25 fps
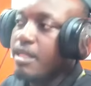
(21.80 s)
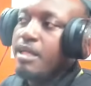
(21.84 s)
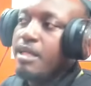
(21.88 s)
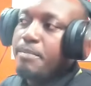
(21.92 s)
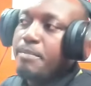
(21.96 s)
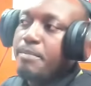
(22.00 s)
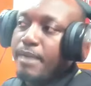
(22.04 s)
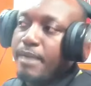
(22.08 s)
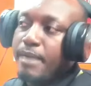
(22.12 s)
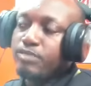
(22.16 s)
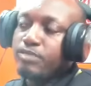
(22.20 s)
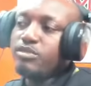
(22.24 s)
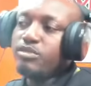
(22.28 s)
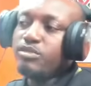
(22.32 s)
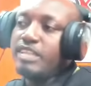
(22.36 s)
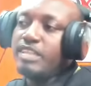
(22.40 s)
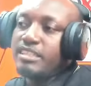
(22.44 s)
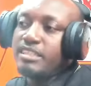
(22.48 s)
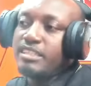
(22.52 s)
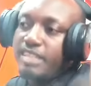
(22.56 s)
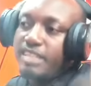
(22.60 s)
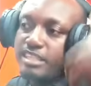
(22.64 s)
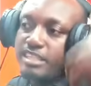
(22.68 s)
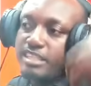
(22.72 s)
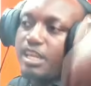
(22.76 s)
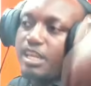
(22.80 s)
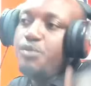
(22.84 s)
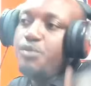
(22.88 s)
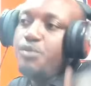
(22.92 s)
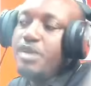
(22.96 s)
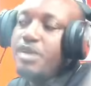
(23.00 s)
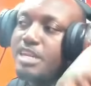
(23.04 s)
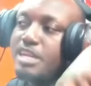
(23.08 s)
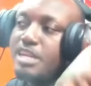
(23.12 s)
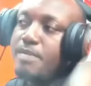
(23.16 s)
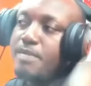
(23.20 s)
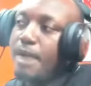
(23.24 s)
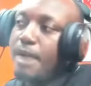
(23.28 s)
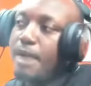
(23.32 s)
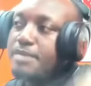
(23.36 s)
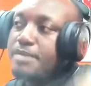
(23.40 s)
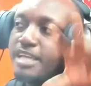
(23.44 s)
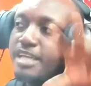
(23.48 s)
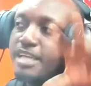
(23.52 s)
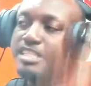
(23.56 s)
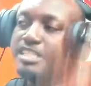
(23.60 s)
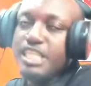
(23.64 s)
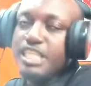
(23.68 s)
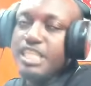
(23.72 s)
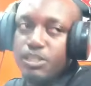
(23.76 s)
But when say set ewie ni ma me
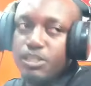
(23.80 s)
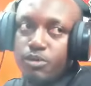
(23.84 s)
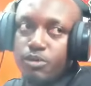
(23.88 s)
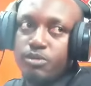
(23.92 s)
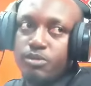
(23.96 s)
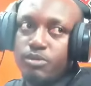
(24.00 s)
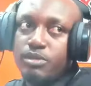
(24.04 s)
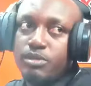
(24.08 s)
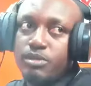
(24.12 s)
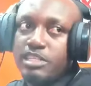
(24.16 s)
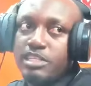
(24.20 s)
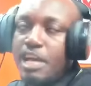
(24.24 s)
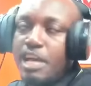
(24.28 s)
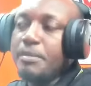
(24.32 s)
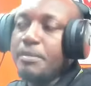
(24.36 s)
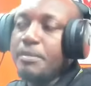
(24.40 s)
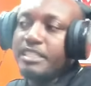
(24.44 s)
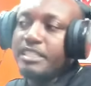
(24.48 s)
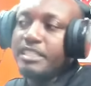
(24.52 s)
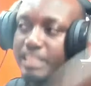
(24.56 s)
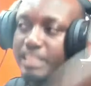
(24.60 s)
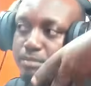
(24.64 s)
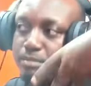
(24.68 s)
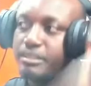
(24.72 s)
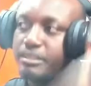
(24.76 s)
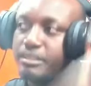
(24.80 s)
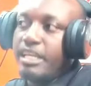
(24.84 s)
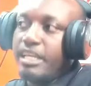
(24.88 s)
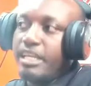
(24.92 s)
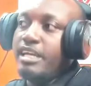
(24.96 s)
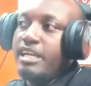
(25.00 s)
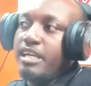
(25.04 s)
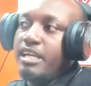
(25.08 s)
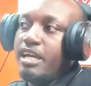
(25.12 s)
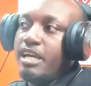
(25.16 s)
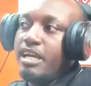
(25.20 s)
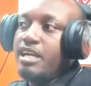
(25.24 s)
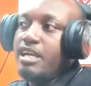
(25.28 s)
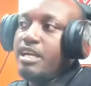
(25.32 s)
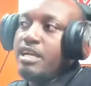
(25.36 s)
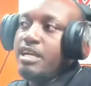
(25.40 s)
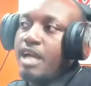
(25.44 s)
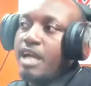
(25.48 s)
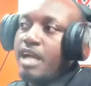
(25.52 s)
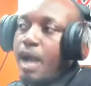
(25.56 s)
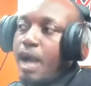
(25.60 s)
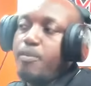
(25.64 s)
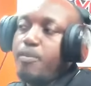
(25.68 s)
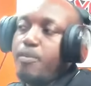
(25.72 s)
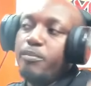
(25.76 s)
yie no. Ya be chim say.
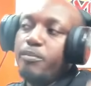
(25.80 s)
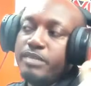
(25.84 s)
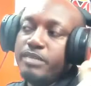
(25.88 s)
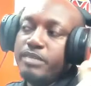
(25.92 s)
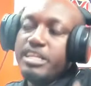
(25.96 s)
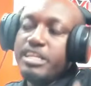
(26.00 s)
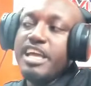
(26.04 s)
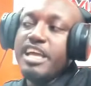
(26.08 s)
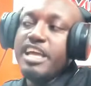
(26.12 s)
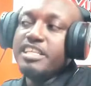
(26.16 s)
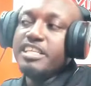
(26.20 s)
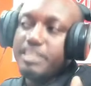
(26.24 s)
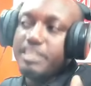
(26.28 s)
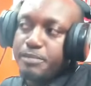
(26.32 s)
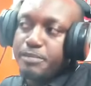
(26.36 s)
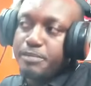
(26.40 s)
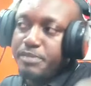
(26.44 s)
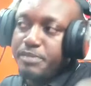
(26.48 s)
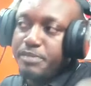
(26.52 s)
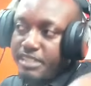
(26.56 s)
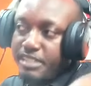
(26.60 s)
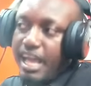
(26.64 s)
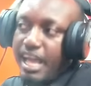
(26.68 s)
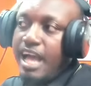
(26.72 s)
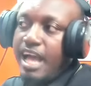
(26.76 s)
Apomden N C P sa.